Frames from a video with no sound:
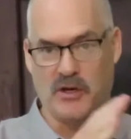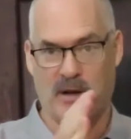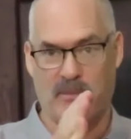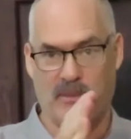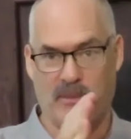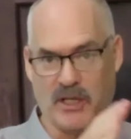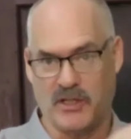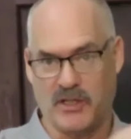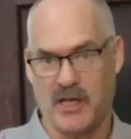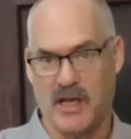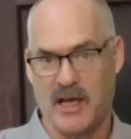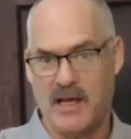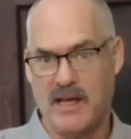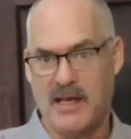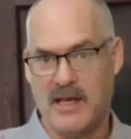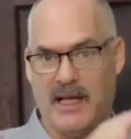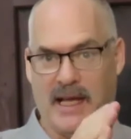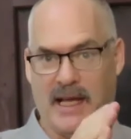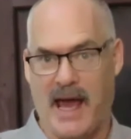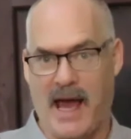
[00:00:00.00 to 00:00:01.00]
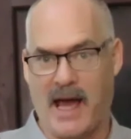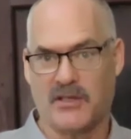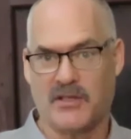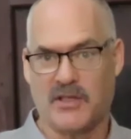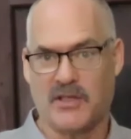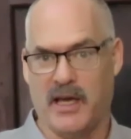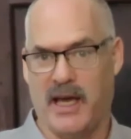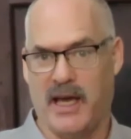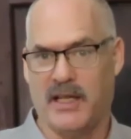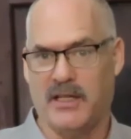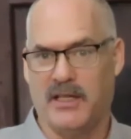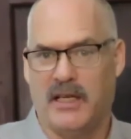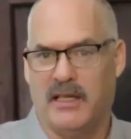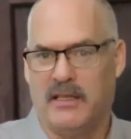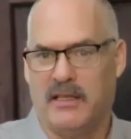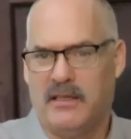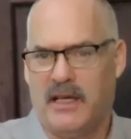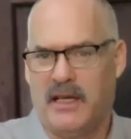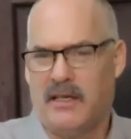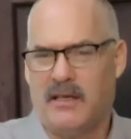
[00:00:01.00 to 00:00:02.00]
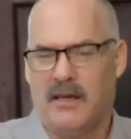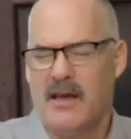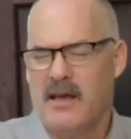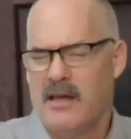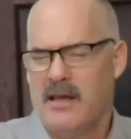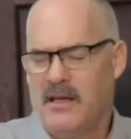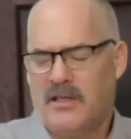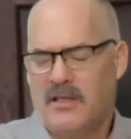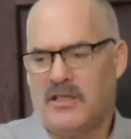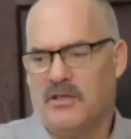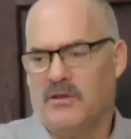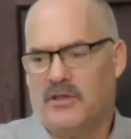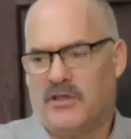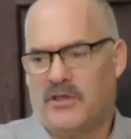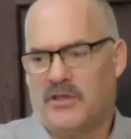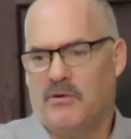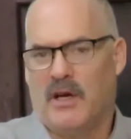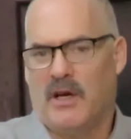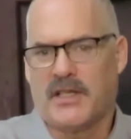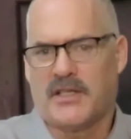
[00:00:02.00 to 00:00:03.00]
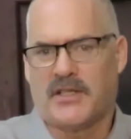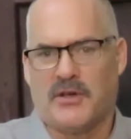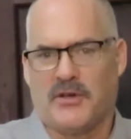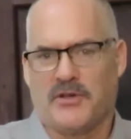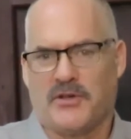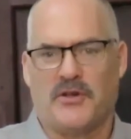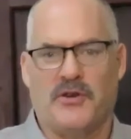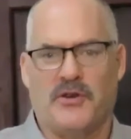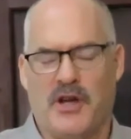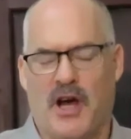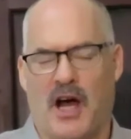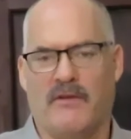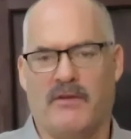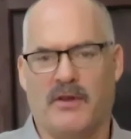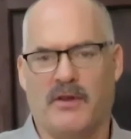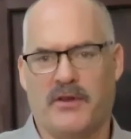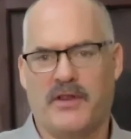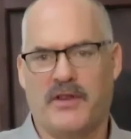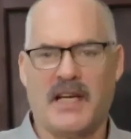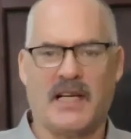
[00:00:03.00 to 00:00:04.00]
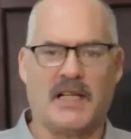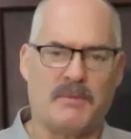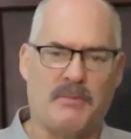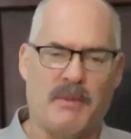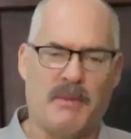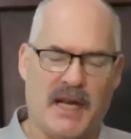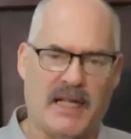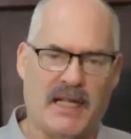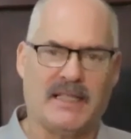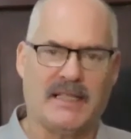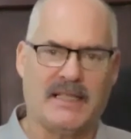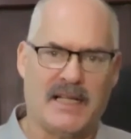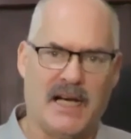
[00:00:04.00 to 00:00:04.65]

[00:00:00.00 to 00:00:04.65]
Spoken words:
knew how much gas you had. To us, those are novel things, but at the